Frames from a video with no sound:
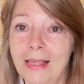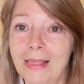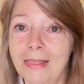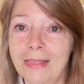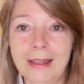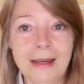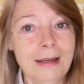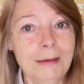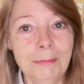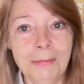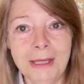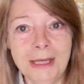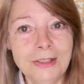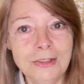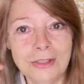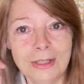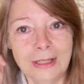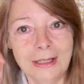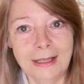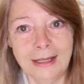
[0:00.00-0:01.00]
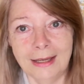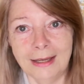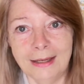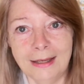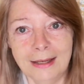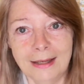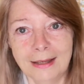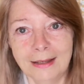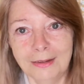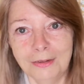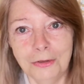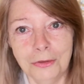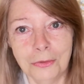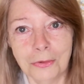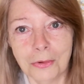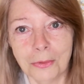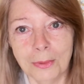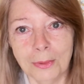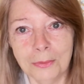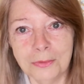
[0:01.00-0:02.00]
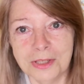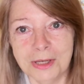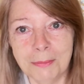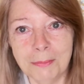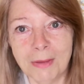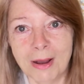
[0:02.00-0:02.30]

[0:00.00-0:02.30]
then immediately your quilting